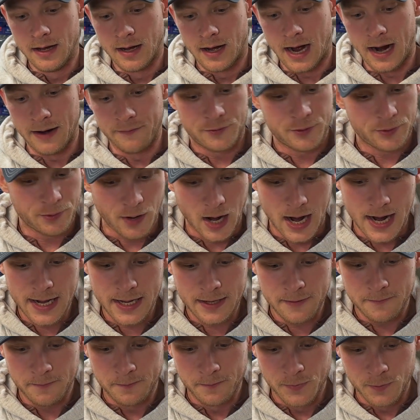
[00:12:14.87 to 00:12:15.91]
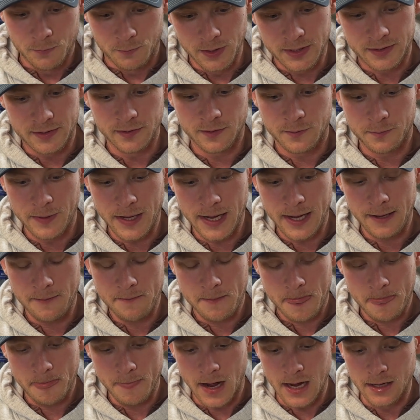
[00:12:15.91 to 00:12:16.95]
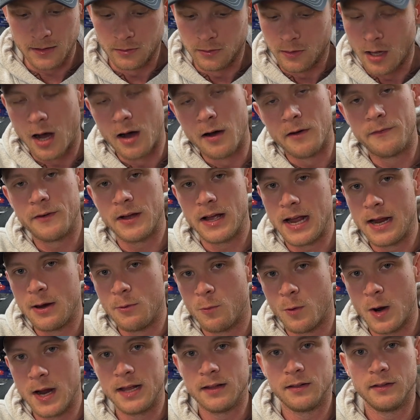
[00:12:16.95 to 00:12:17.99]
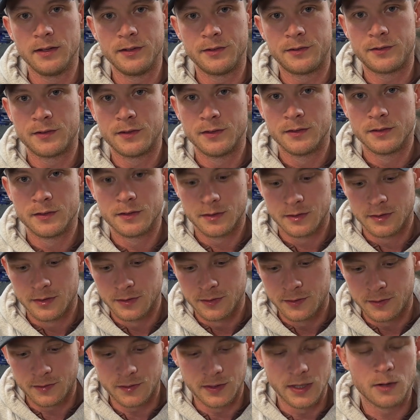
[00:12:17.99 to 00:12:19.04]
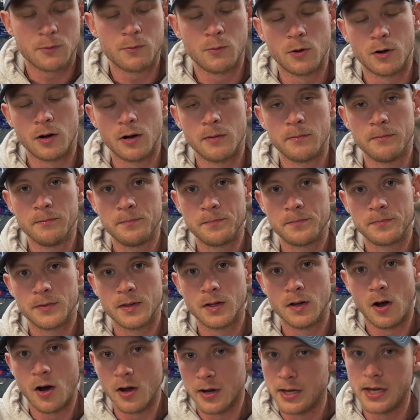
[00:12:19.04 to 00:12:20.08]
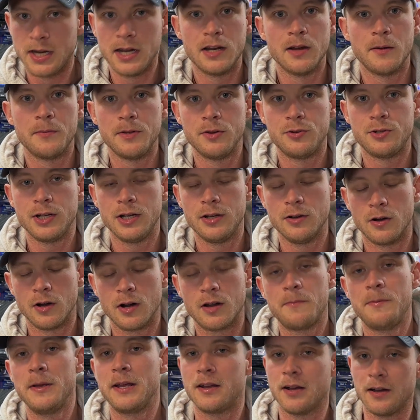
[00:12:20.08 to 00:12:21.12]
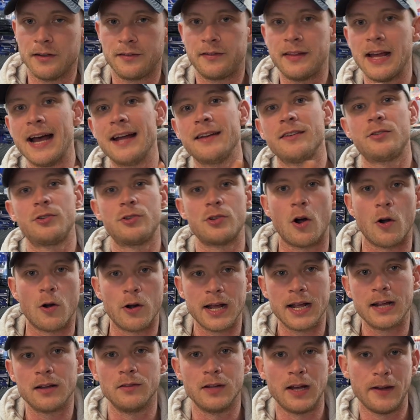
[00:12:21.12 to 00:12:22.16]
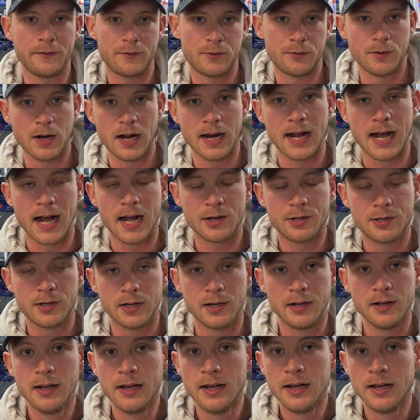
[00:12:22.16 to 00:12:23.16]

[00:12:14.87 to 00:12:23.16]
I've tried it with this bait. I love a weightless stick worm on an EWG hook because that darting left to right action